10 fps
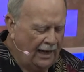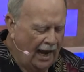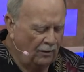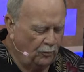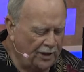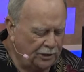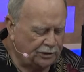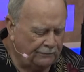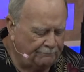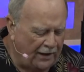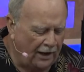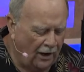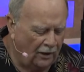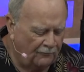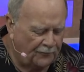and we should
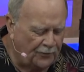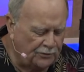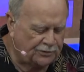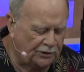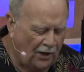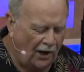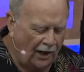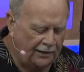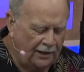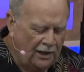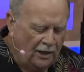bear fruit to God.